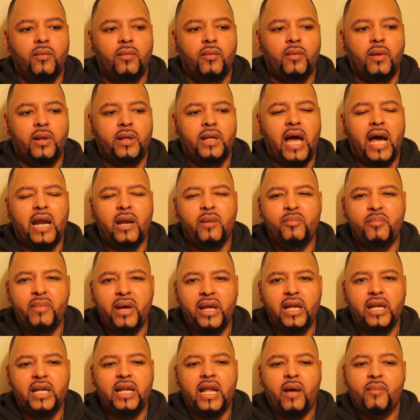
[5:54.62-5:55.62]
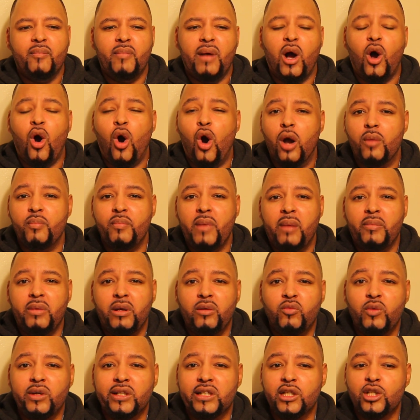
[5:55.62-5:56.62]
not admitting that my heart maybe
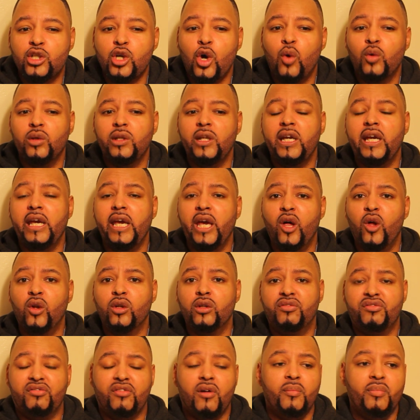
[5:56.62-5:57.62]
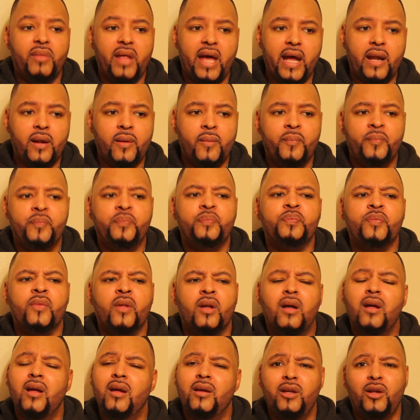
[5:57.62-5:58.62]
wasn't totally healed from that.
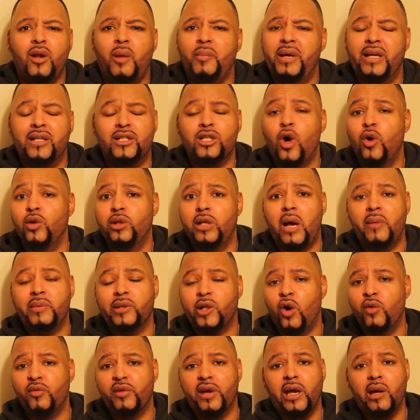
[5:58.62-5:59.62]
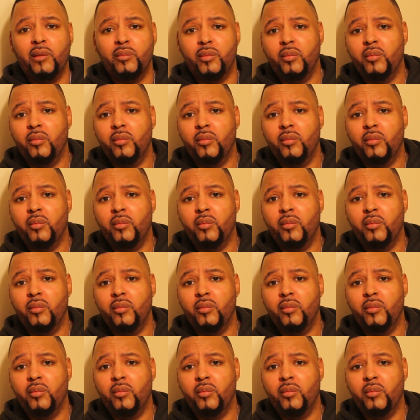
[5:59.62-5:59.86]
You know what I mean? Totally, I was over him.